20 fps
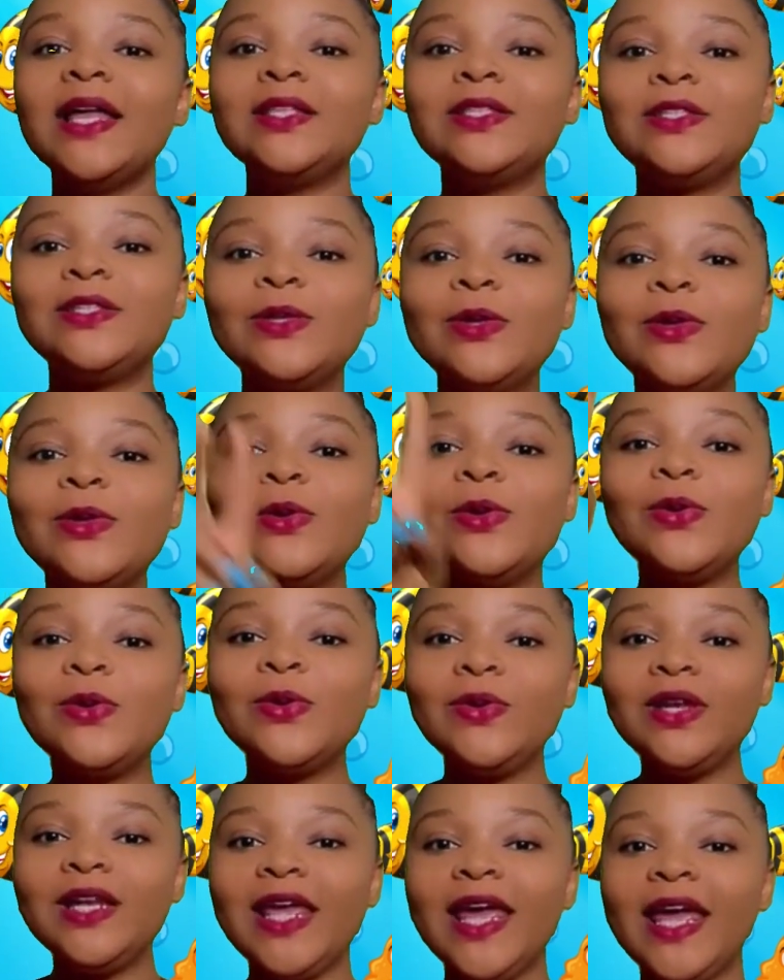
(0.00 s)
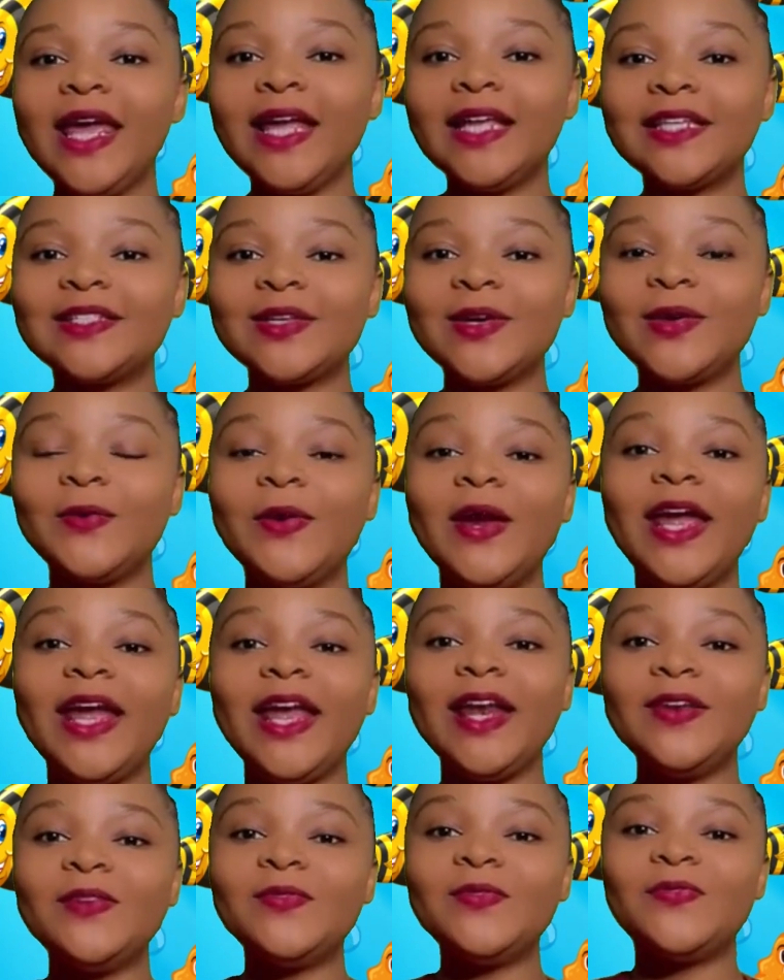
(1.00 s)
Two little
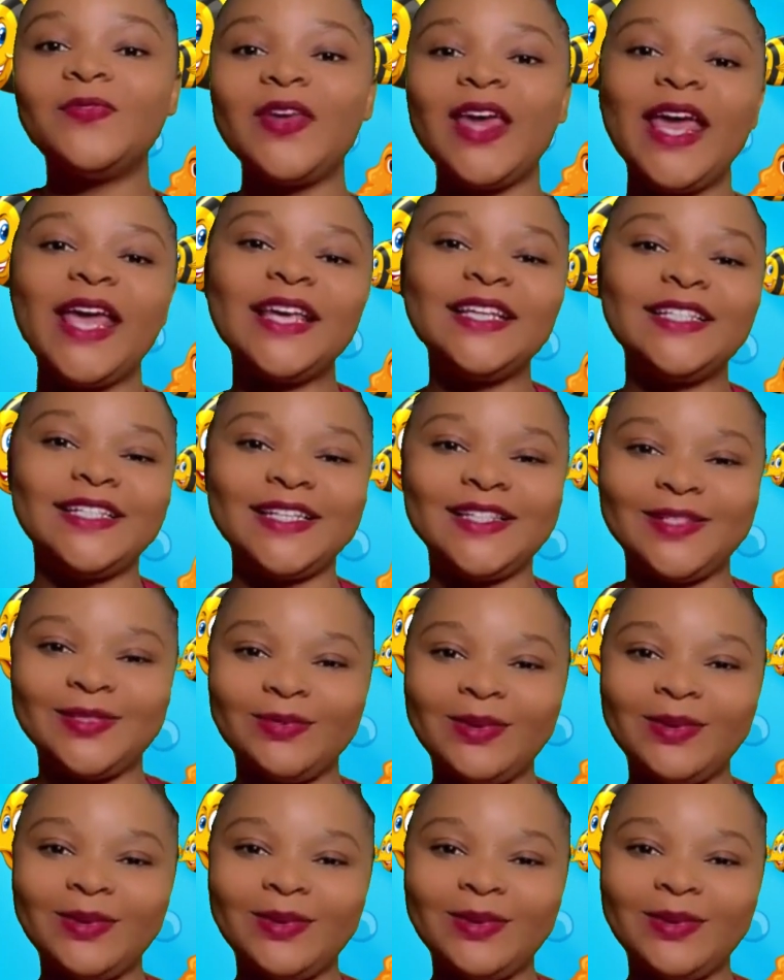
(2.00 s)
green fishes